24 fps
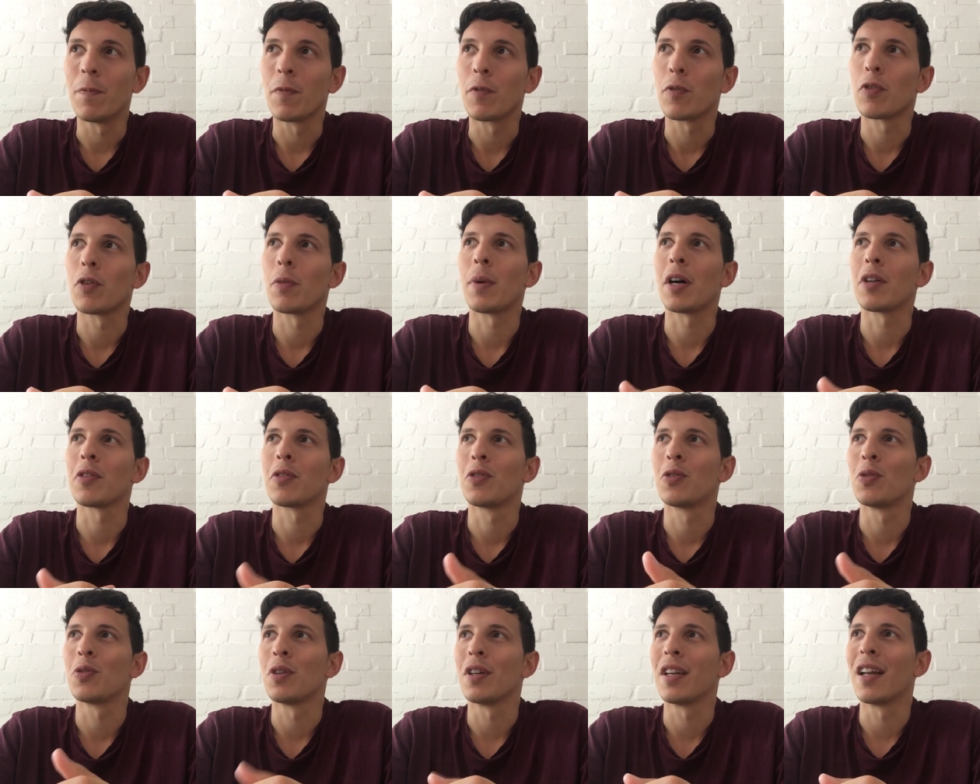for
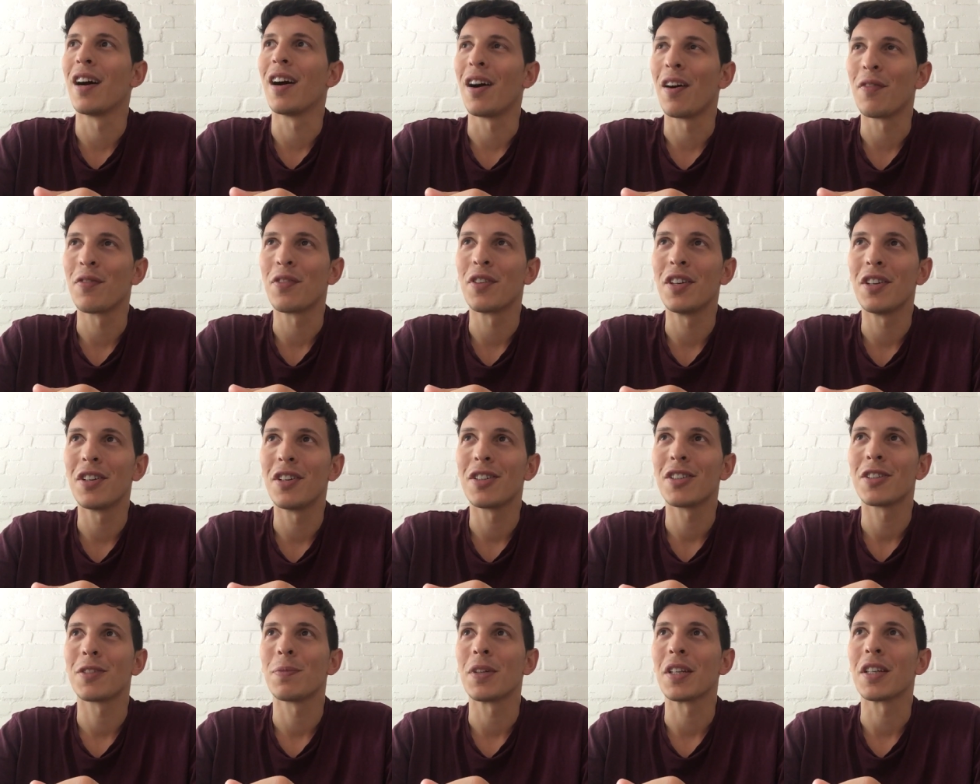about 2.5
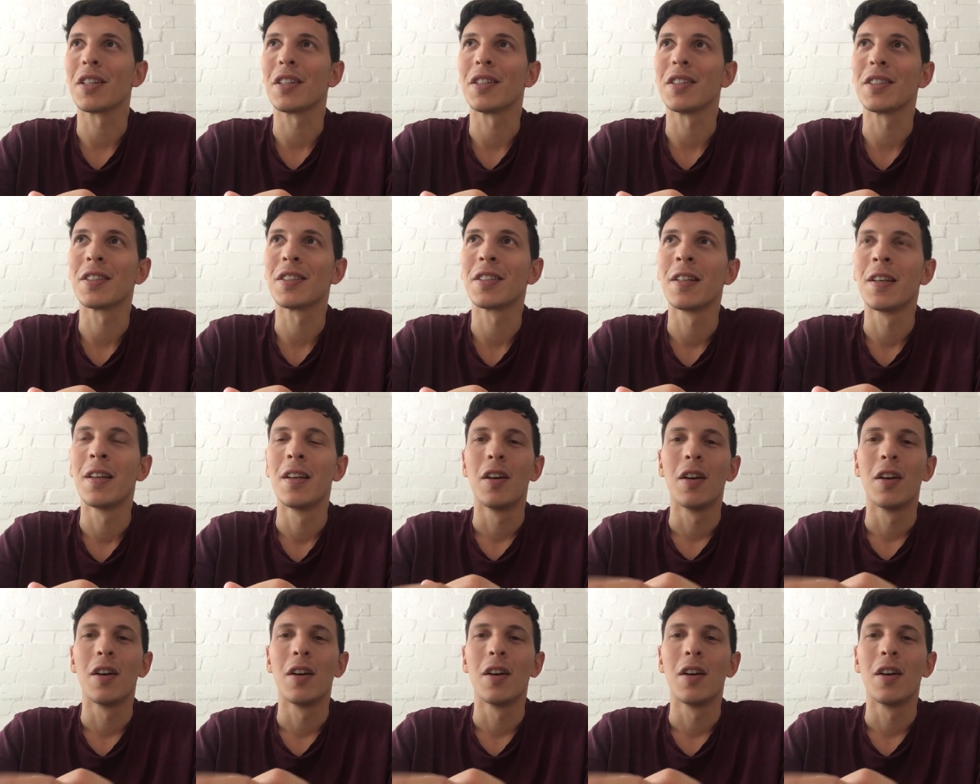years, because